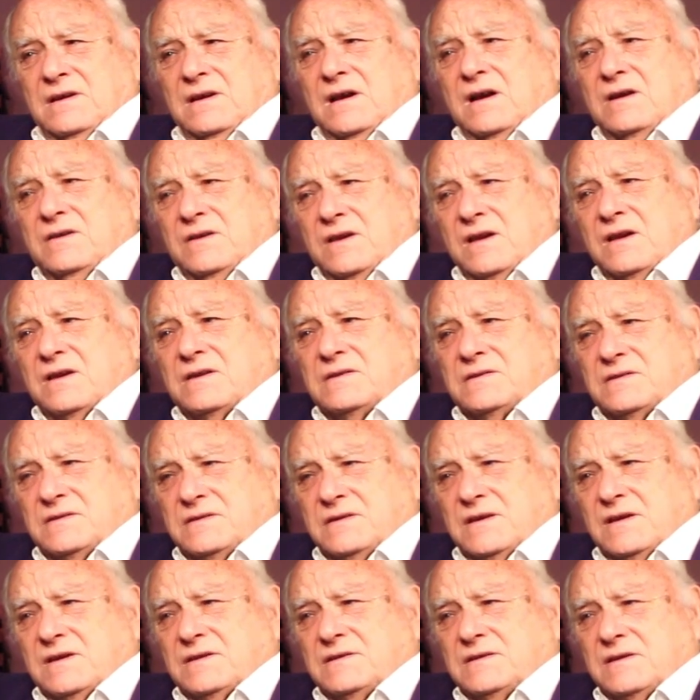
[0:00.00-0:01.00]
Oh, yes,
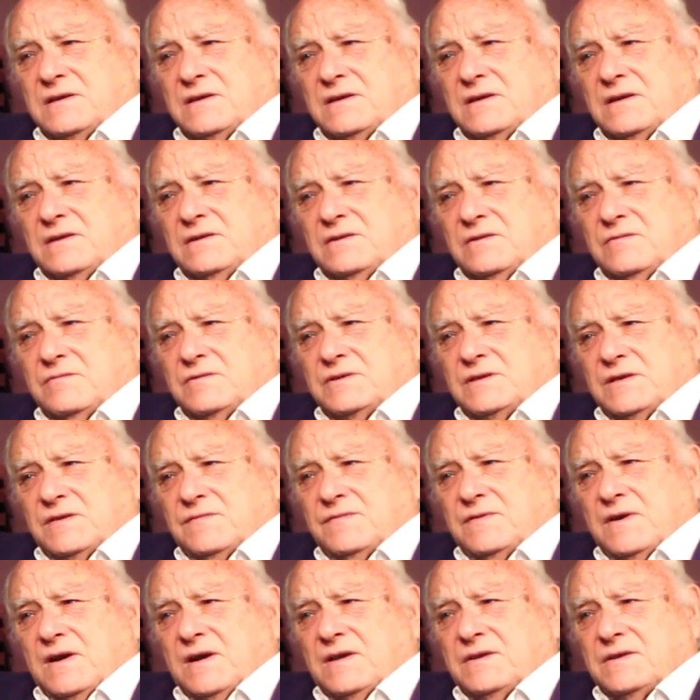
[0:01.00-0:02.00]
I do receive
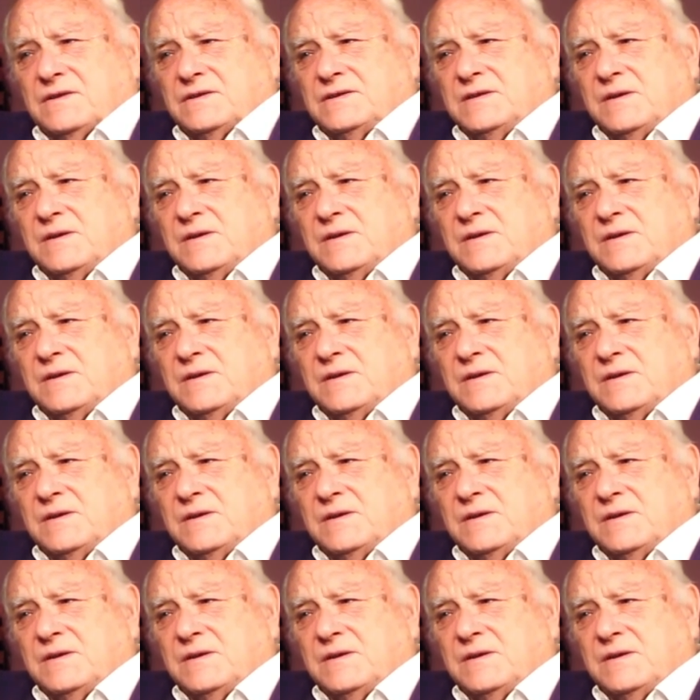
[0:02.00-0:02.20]
guidance.